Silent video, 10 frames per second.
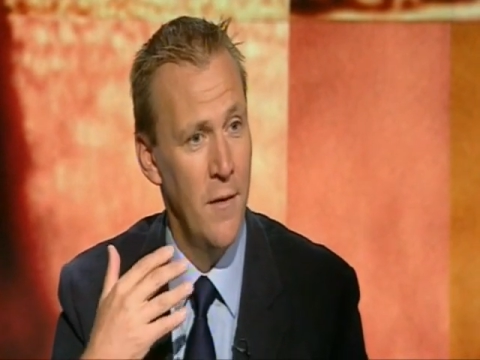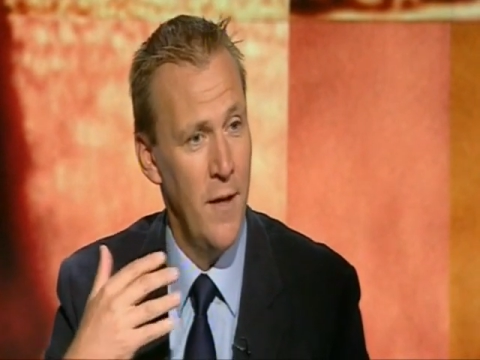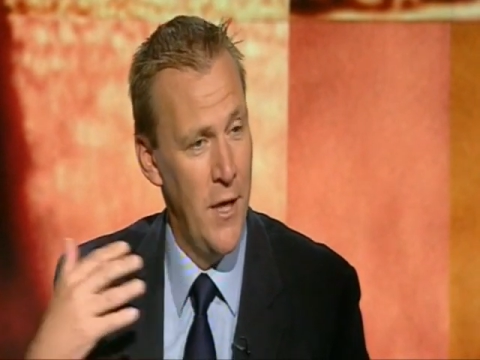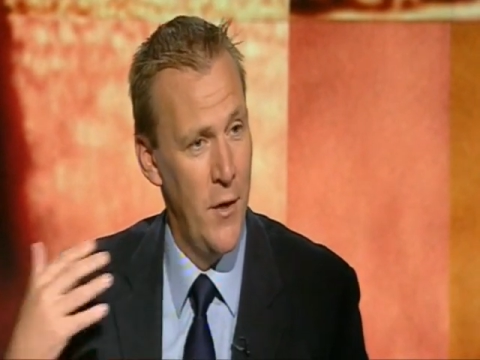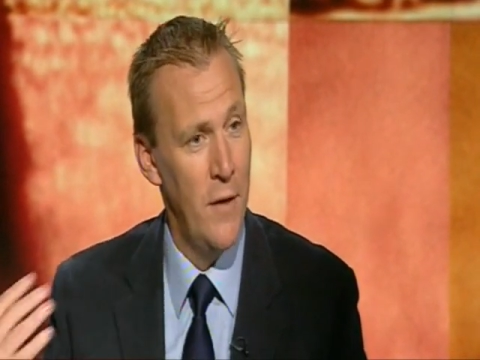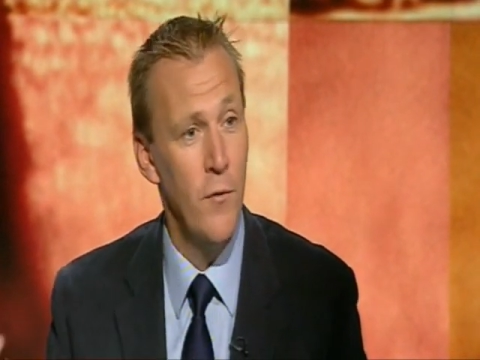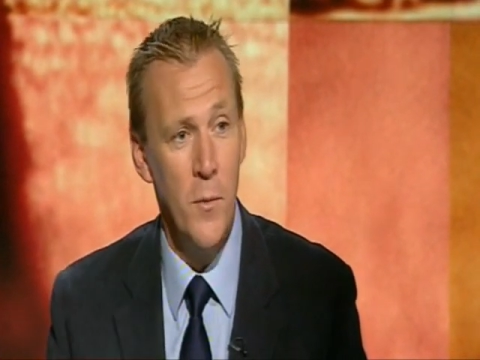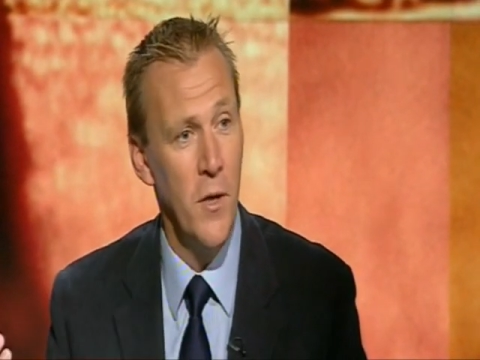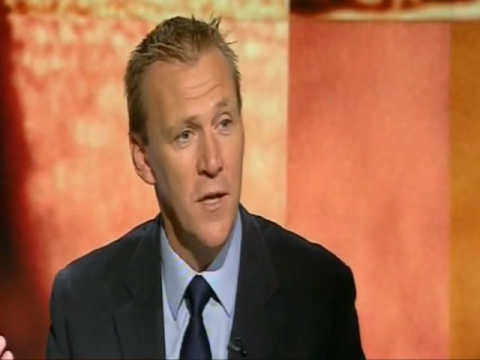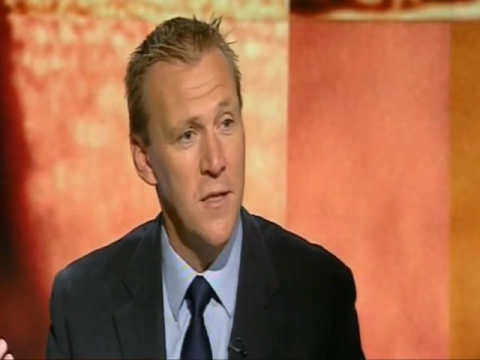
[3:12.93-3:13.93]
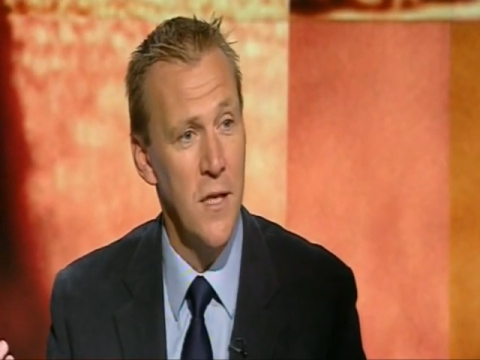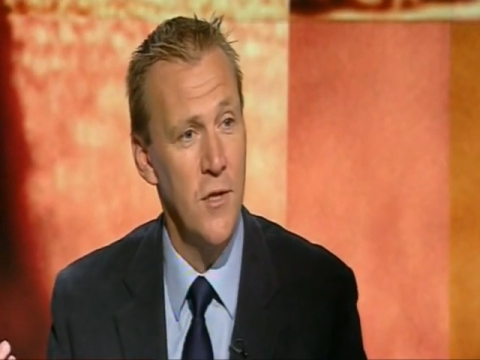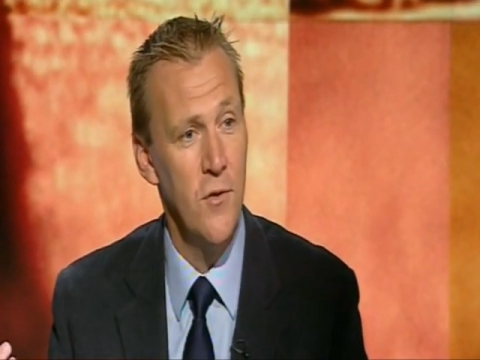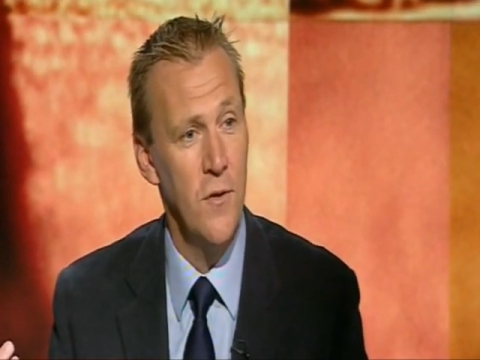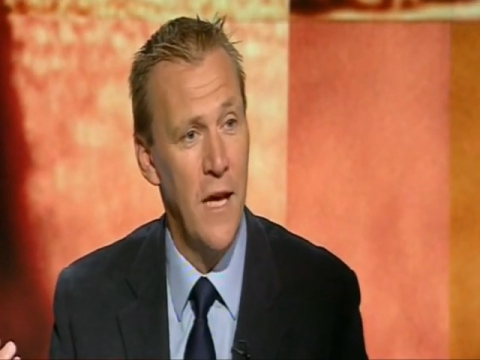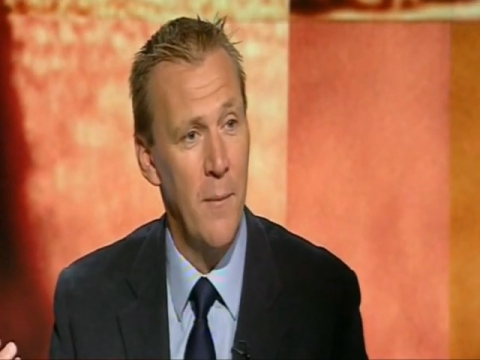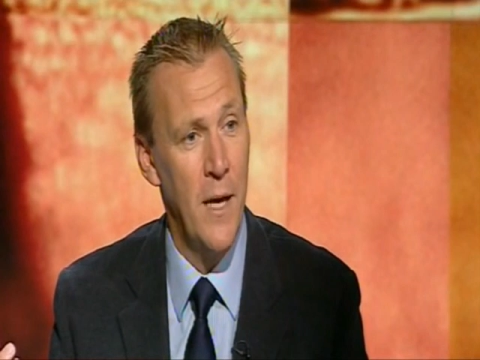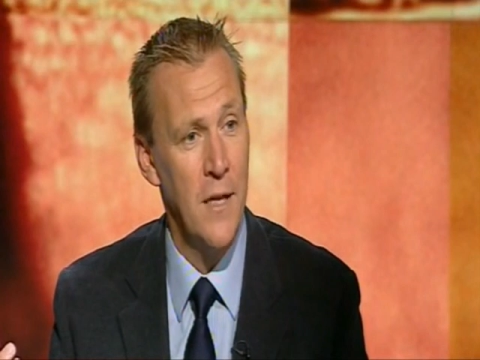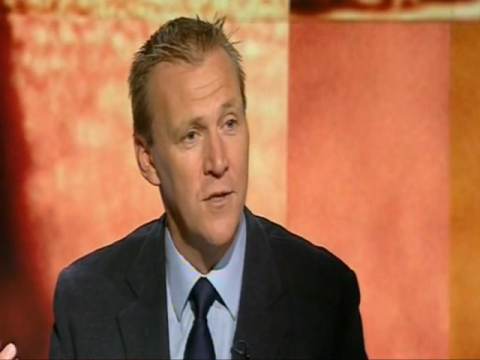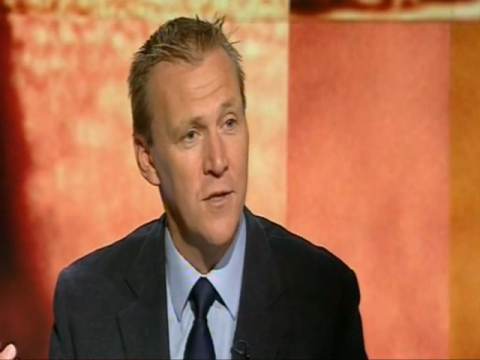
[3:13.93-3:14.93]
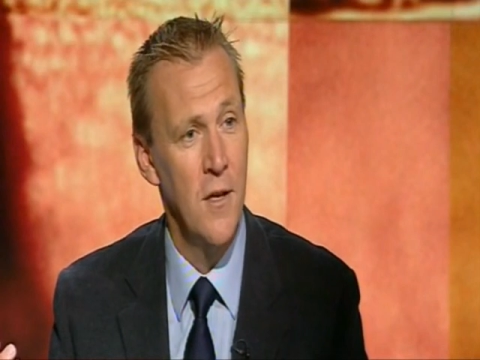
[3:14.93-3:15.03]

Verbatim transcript: They heard every word I said during that match.